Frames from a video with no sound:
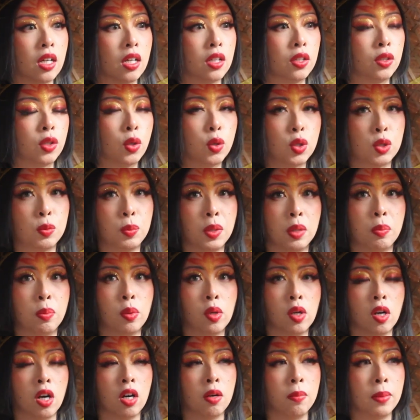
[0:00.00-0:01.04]
Those people
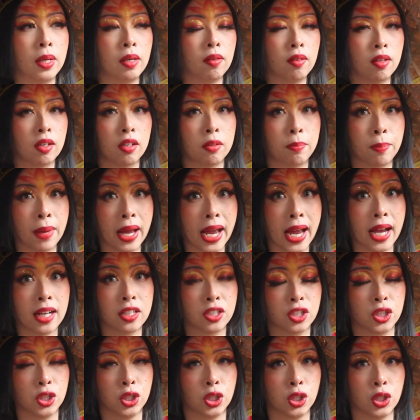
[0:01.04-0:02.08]
are mirroring back
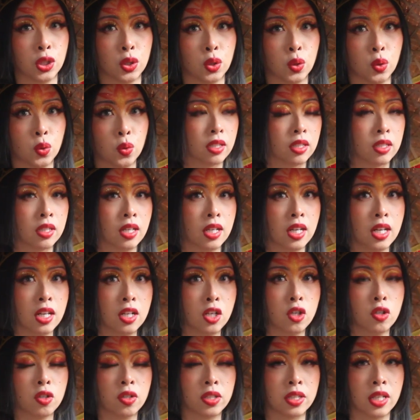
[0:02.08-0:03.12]
to you the
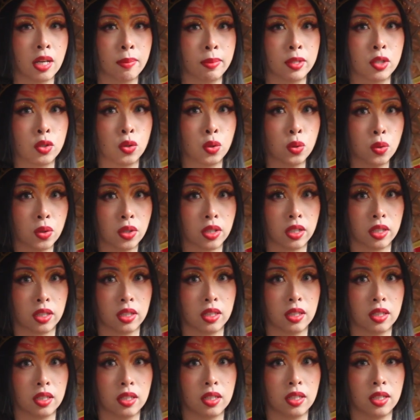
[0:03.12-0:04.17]
inner saboteur
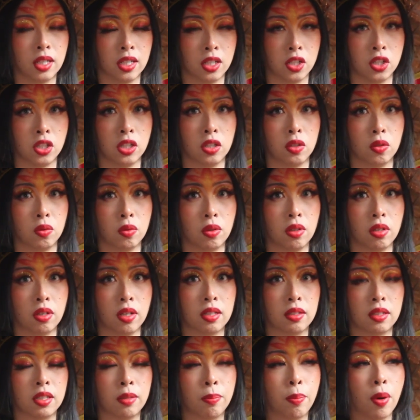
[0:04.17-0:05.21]
in you.
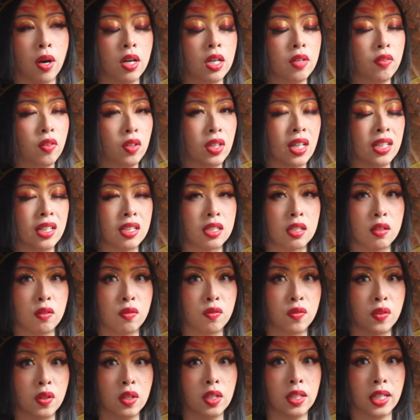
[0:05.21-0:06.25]
The part of you that doesn't
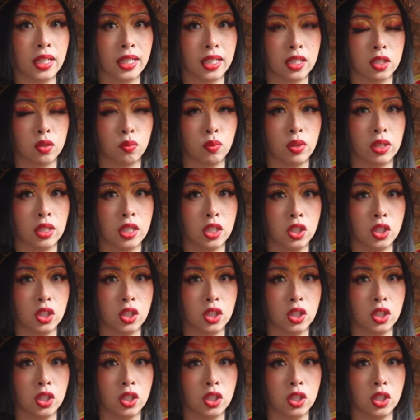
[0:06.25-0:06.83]
feel like it's really